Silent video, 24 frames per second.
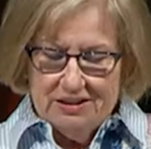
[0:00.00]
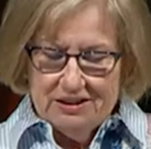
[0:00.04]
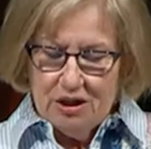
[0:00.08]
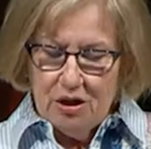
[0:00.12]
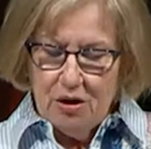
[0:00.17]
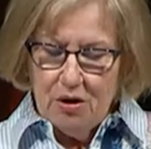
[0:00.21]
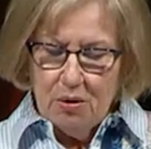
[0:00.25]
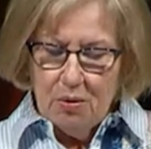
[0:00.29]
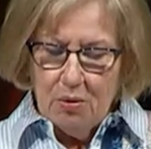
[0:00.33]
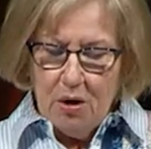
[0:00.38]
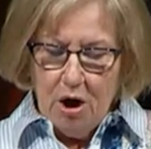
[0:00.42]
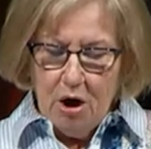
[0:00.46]

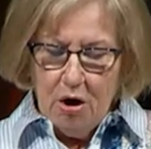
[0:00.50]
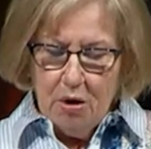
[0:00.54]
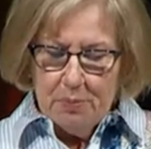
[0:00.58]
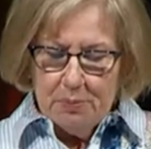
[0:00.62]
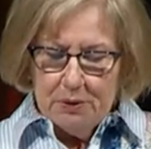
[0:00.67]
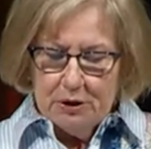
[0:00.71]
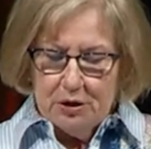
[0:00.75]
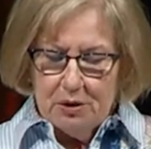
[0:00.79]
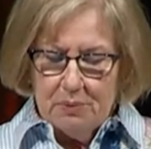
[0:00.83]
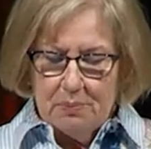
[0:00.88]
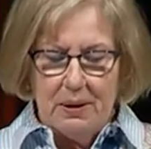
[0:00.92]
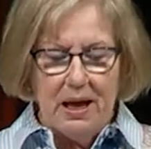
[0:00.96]
So
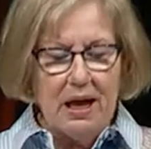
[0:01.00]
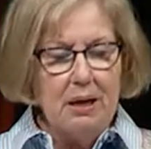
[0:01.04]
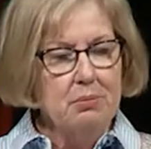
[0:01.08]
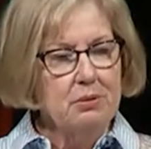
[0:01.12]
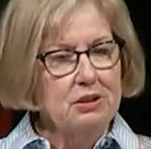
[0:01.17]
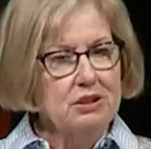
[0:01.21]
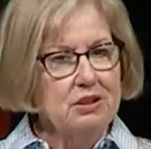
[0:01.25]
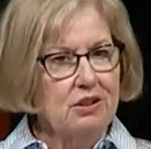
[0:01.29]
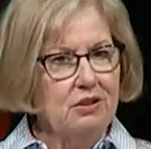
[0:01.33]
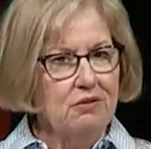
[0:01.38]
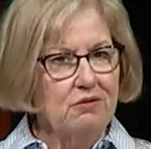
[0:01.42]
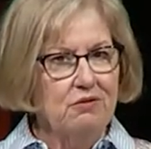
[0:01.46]
open your
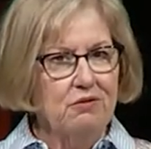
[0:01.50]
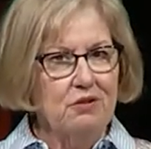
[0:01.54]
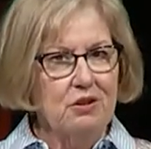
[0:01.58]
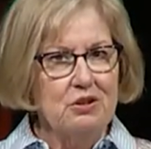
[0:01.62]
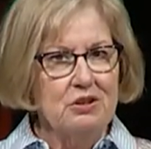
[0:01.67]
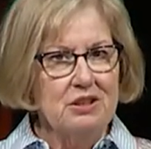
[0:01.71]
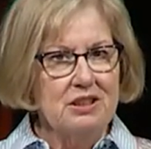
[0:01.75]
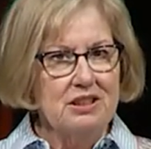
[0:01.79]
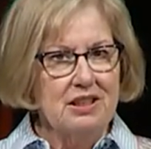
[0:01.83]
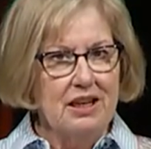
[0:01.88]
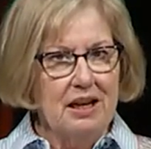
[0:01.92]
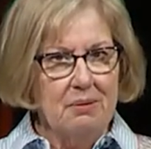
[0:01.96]
Bibles to
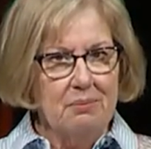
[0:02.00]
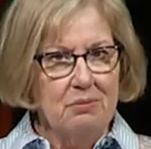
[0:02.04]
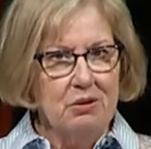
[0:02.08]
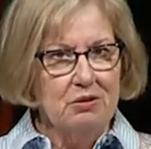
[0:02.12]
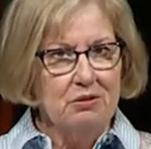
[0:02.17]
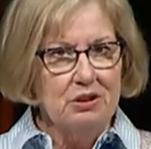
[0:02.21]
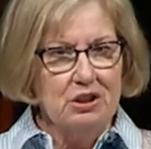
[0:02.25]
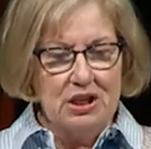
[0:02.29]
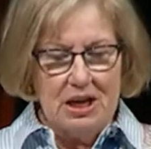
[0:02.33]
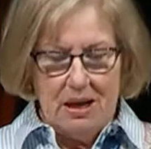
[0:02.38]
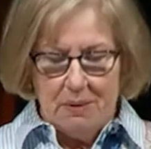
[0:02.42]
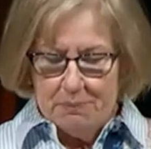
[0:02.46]
1 Samuel
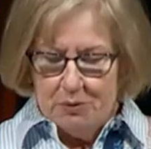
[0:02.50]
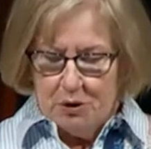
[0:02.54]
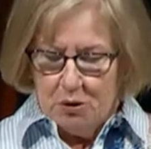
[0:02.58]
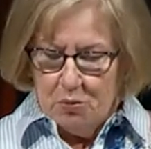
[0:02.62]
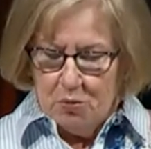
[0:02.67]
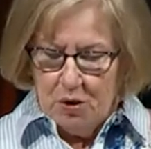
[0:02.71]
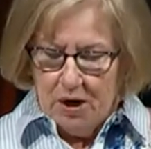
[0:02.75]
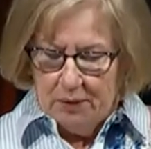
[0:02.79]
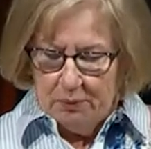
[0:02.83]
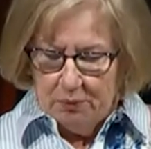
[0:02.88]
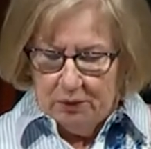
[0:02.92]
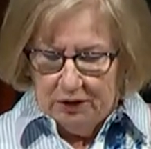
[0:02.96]
chapter
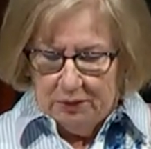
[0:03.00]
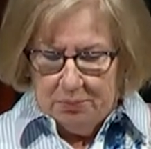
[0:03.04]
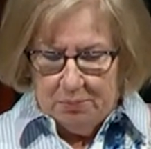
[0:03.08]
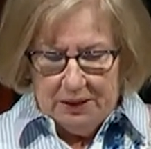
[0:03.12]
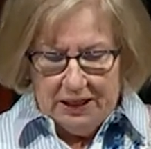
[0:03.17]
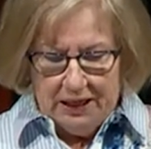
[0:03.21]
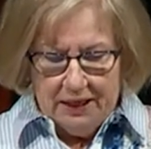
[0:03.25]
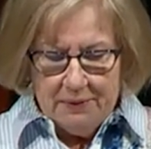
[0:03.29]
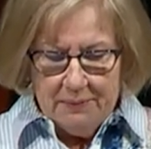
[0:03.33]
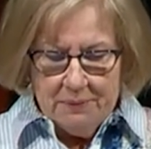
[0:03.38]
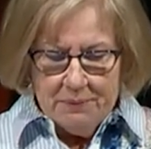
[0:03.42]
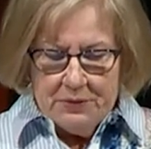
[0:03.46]
1 with
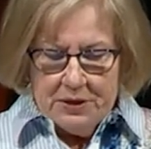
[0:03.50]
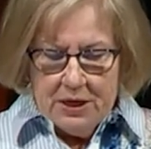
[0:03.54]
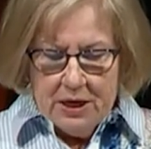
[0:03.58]
me,